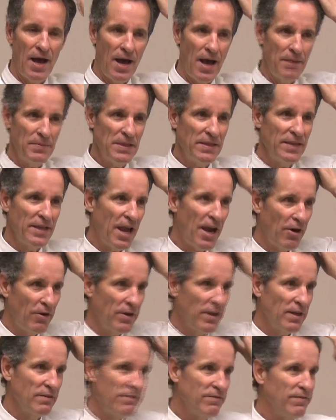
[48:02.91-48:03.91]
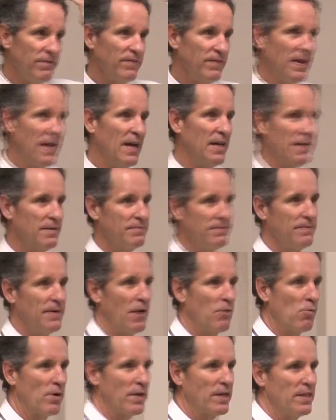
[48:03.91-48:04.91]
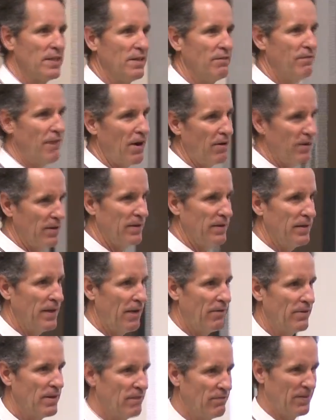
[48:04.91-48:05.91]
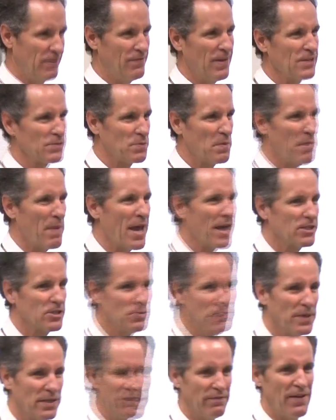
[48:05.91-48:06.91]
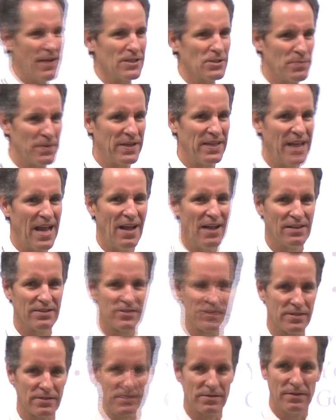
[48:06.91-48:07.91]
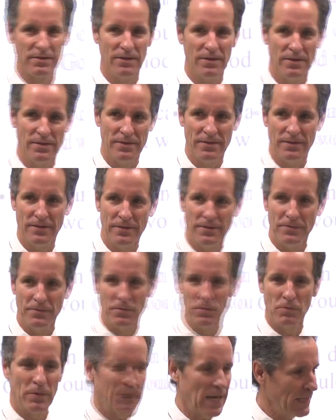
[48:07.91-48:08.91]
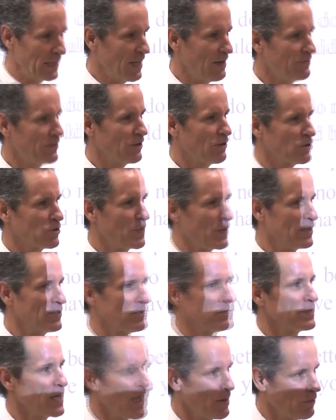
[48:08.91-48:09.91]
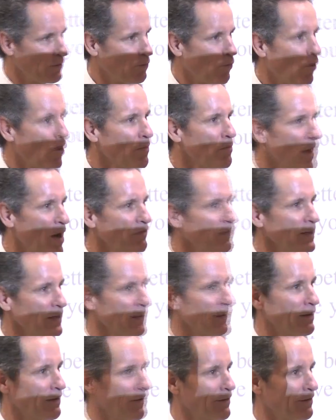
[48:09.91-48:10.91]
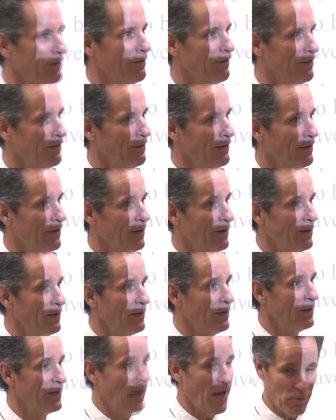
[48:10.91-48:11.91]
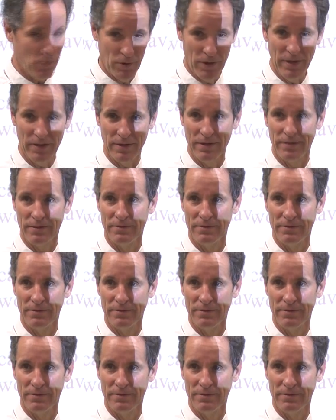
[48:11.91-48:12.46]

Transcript: I'm in the area of, I work in the area of investment management, investment analysis. Would I love to go spend some time with Warren Buffett? I would.